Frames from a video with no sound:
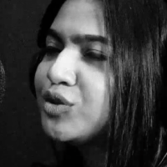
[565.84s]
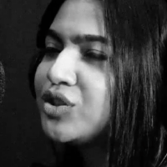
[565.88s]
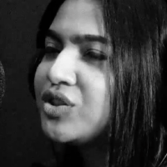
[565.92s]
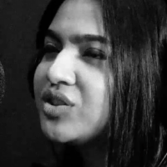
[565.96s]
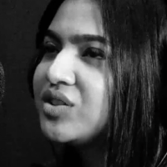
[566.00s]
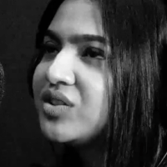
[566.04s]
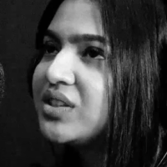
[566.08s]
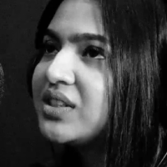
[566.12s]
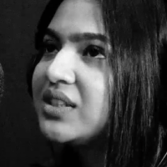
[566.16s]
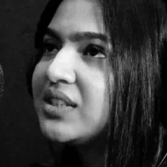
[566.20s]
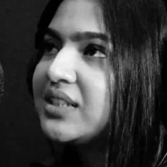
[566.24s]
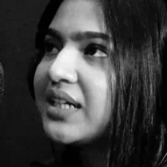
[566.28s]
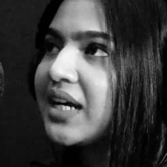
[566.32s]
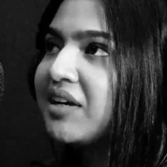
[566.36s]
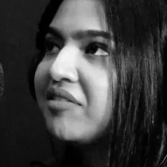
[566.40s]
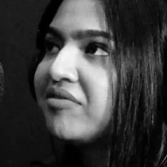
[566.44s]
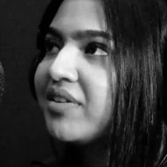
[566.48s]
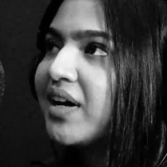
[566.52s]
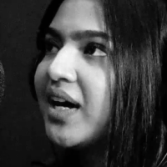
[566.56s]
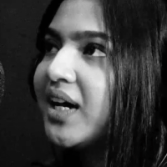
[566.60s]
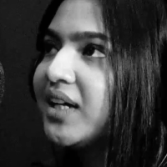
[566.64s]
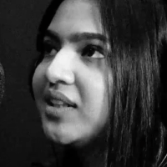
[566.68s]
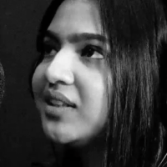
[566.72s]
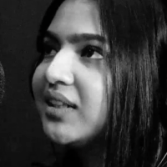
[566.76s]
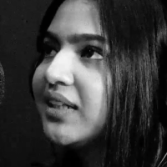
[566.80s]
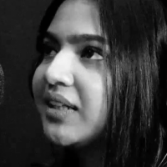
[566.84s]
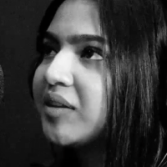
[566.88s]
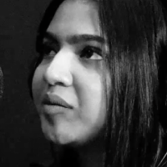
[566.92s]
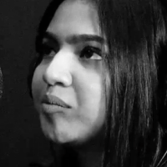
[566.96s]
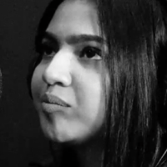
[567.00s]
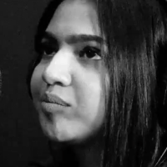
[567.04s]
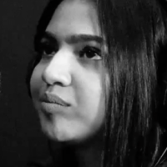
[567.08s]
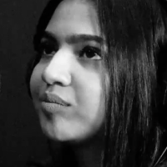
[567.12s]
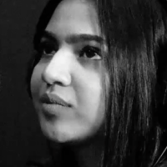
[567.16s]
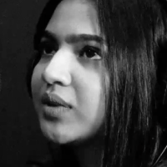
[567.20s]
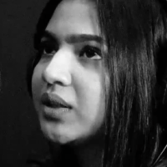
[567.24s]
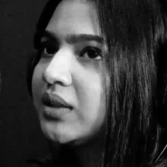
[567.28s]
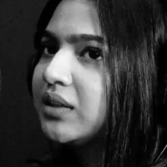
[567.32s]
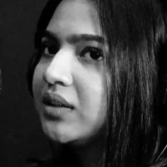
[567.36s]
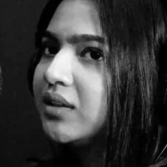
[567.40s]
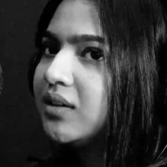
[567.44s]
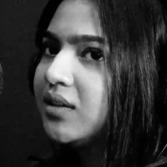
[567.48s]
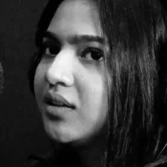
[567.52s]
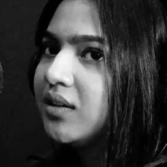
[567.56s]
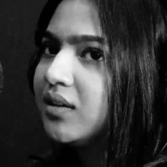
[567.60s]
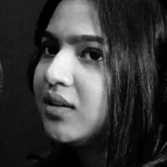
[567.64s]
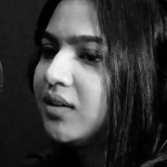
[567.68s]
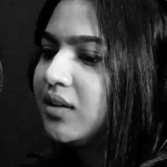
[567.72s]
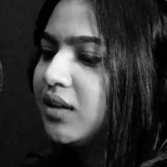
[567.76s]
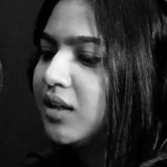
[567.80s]
So since I've had
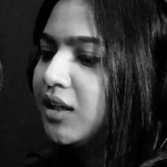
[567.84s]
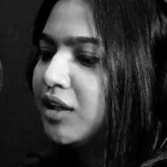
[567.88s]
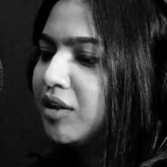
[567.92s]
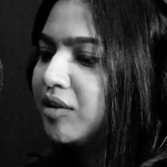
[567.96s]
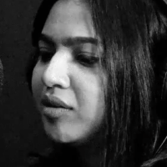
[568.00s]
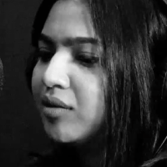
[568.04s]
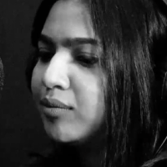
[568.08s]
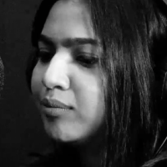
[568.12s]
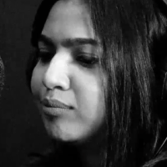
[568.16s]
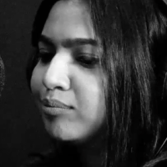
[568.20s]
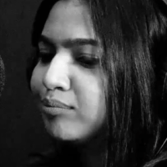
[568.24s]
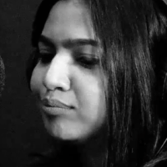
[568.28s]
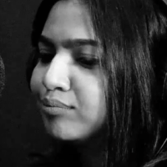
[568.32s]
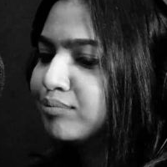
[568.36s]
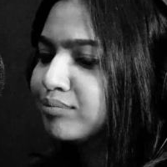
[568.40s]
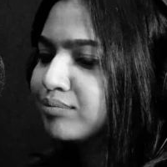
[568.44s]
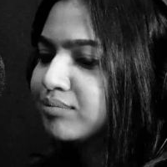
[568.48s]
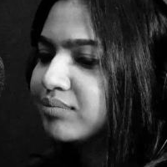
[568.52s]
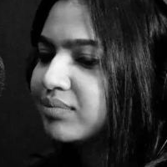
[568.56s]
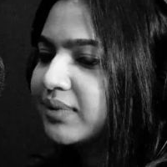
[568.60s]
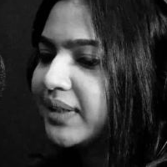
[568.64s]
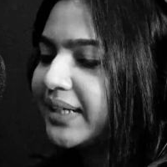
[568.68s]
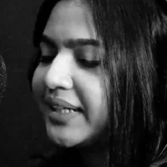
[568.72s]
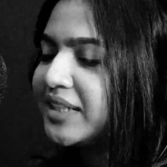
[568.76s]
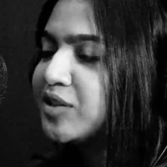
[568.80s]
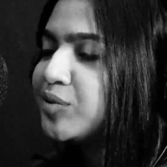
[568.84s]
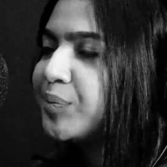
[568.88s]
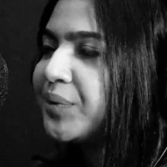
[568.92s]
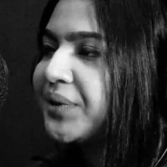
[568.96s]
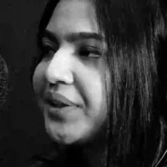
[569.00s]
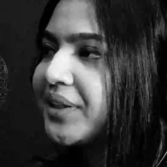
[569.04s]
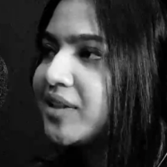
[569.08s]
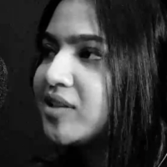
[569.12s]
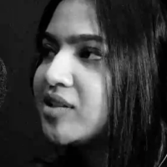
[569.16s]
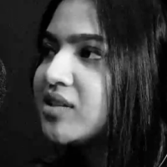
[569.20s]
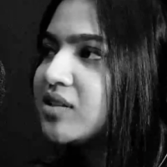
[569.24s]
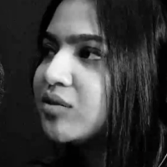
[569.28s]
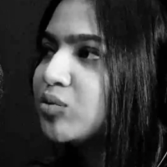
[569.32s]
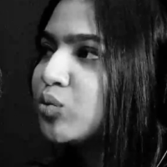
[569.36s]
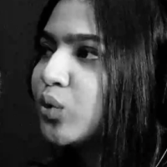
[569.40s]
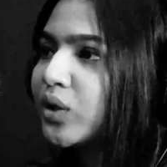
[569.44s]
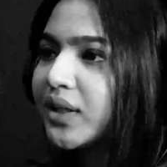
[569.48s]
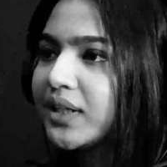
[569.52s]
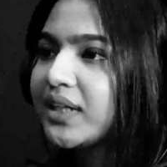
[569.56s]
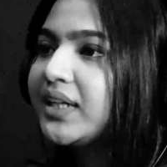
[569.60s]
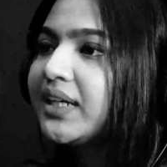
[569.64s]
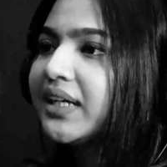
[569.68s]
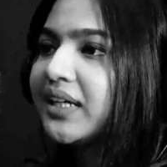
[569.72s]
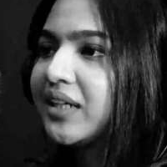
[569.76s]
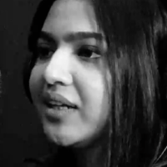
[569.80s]
an experience in
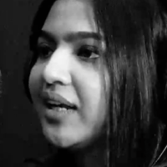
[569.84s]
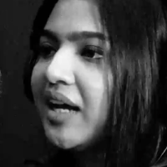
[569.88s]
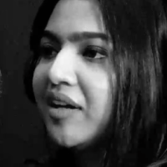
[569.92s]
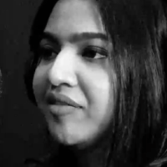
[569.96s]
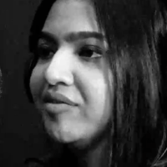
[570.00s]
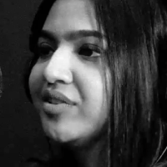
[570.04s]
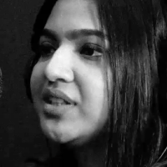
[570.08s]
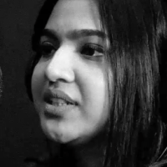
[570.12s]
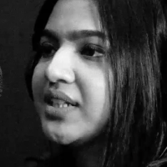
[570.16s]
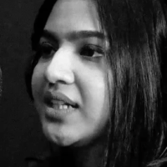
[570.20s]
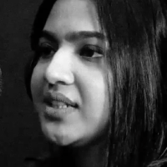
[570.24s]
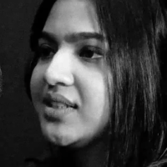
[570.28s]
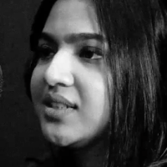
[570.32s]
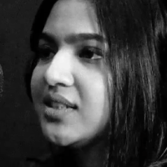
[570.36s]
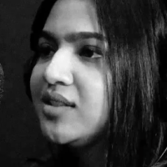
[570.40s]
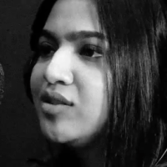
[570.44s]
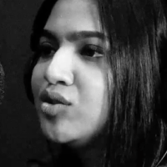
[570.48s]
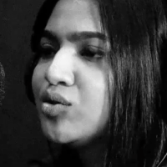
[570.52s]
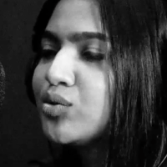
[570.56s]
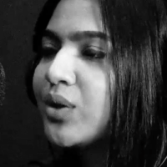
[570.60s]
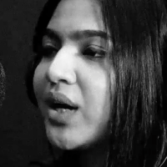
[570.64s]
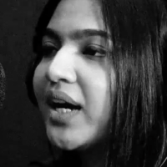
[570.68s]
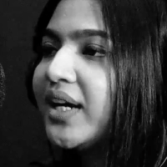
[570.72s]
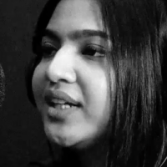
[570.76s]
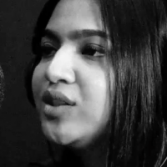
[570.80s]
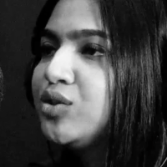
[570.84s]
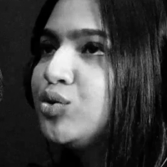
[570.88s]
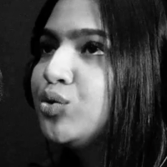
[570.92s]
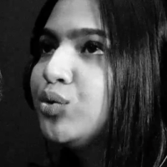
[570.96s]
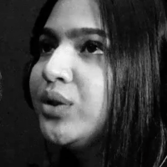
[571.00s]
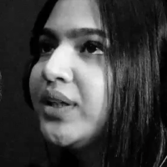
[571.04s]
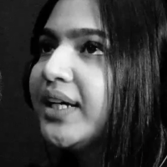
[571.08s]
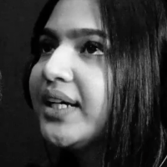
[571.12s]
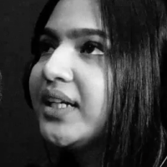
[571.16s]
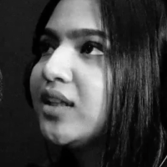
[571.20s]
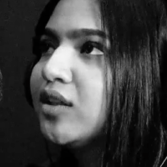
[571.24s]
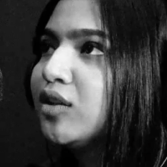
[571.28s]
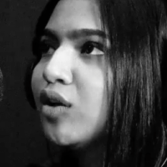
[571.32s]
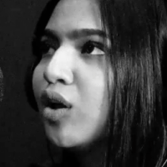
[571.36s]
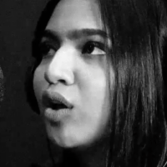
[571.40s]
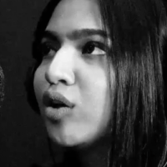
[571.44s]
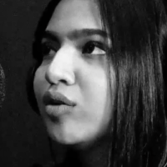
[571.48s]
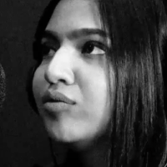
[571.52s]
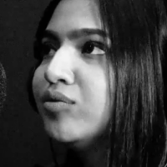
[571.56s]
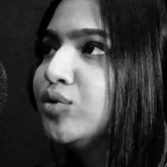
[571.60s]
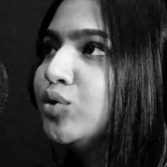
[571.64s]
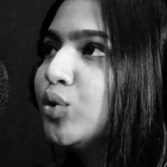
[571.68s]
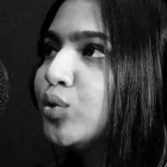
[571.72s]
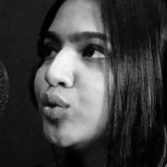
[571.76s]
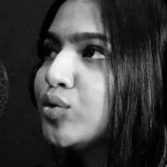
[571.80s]
working in advertising, so I do get a lot
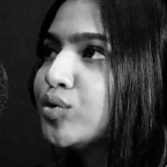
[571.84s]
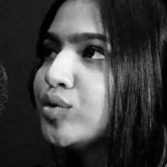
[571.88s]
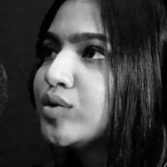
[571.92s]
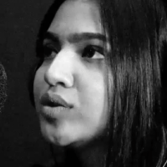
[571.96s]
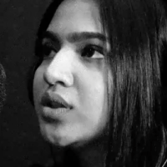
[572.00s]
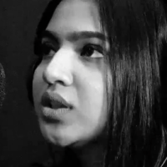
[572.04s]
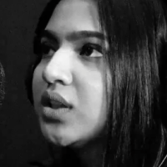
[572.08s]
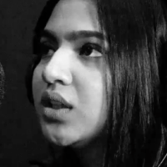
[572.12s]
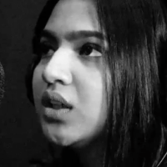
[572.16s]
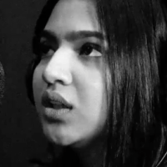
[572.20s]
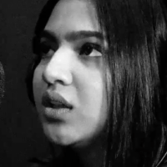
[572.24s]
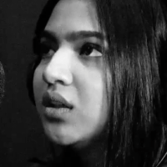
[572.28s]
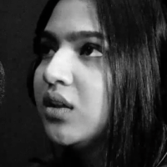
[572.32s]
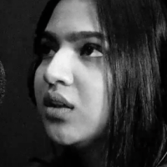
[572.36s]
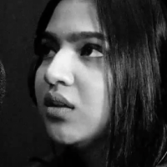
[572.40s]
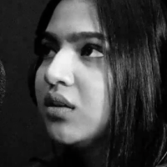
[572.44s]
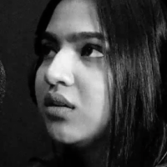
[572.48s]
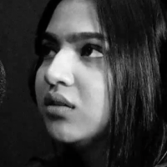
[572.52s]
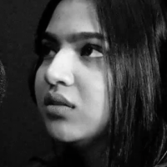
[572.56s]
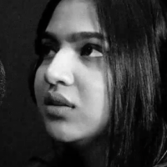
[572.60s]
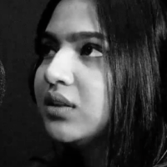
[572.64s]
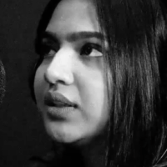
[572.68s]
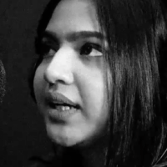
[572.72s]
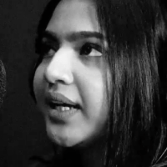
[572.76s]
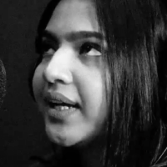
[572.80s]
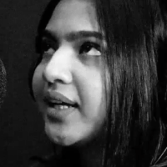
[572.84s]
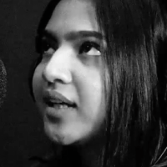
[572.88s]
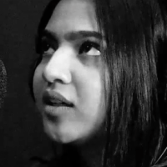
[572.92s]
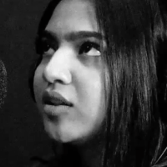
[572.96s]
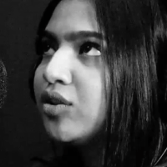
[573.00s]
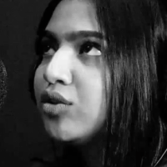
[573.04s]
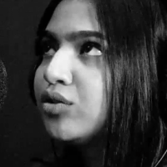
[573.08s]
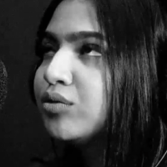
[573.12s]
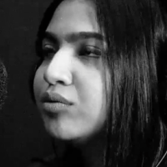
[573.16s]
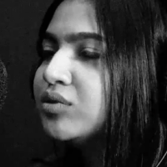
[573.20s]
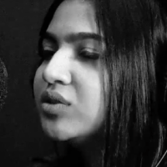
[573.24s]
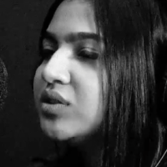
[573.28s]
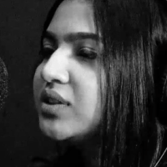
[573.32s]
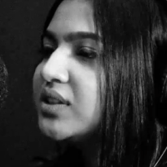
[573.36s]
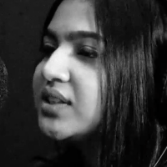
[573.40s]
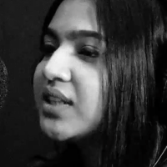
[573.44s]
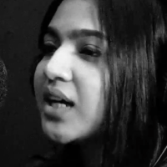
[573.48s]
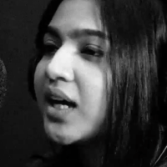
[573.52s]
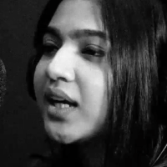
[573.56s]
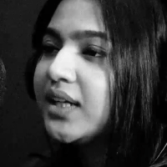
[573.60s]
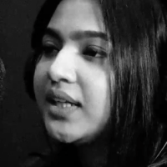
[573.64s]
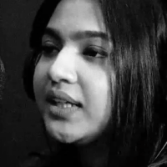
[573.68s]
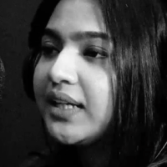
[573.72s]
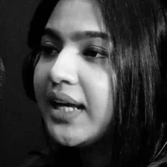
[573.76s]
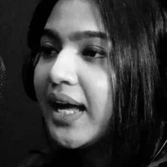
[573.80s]
of those,
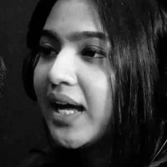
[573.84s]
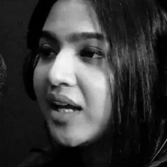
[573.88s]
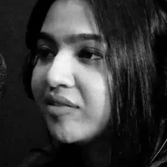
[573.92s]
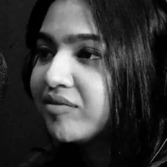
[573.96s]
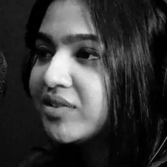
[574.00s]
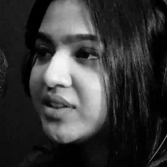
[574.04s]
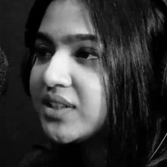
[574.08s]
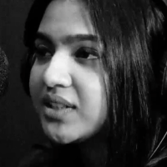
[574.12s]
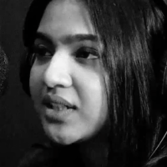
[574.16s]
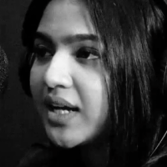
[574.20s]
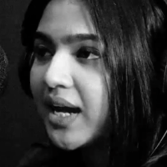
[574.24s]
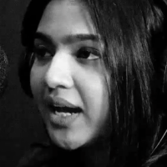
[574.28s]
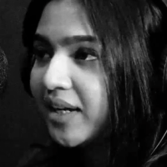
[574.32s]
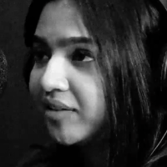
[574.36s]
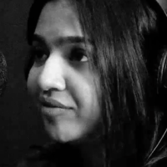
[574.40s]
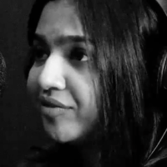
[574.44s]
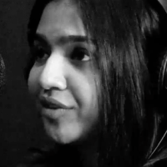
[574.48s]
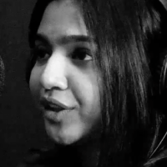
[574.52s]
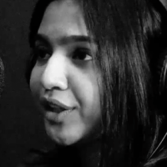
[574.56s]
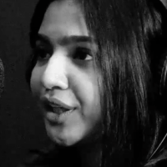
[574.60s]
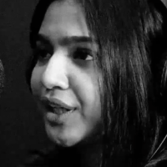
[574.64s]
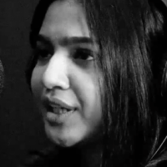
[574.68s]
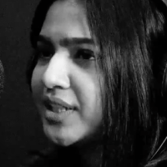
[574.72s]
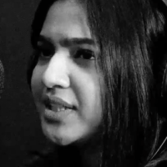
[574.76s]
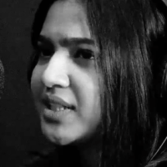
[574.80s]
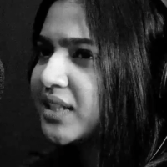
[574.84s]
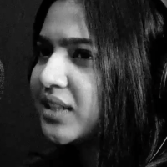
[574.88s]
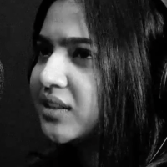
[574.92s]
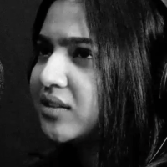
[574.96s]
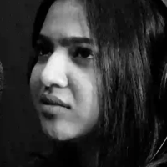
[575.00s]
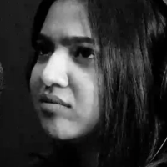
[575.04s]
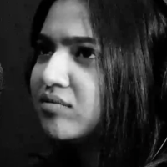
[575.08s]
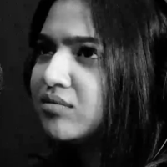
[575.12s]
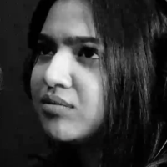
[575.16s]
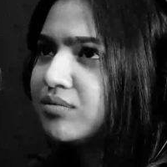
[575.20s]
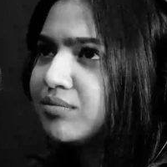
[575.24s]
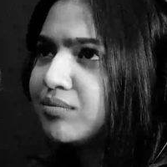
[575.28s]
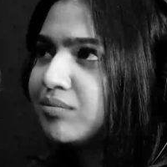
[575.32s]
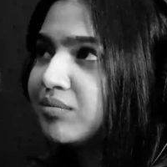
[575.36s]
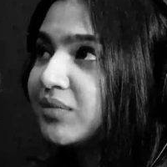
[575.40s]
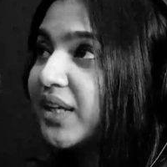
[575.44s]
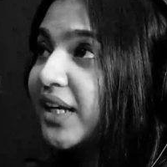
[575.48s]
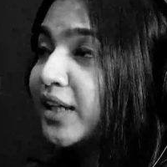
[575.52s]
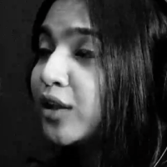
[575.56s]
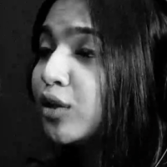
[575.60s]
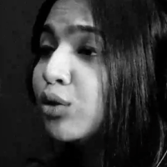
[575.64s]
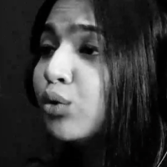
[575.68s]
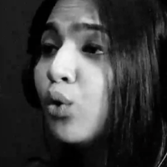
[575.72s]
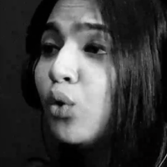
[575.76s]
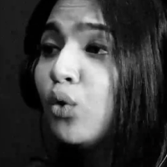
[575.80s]
designing adverts and
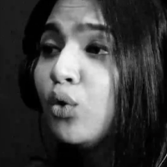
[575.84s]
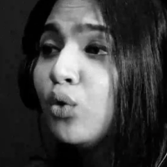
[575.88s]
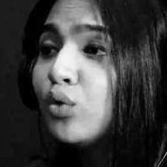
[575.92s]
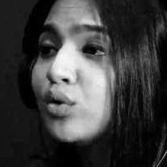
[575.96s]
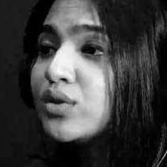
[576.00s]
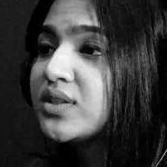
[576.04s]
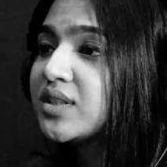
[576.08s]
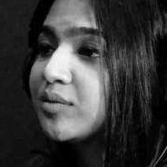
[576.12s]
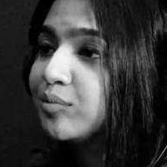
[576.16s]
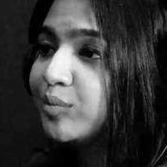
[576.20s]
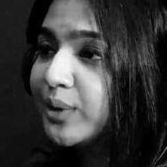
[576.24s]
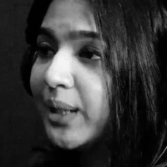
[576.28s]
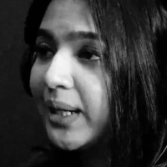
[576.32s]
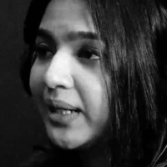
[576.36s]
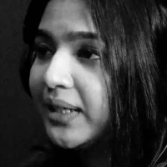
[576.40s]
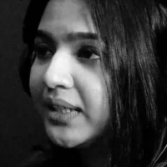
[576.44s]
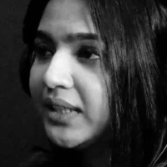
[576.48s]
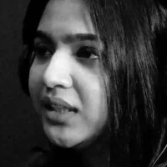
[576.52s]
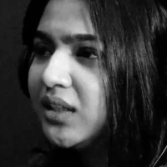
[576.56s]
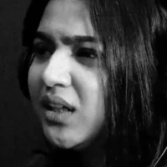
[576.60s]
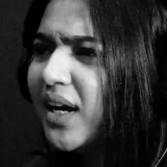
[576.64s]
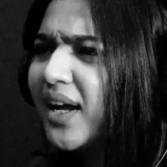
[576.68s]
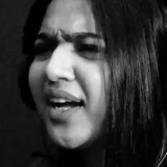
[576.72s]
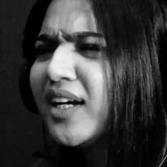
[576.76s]
logos and branding.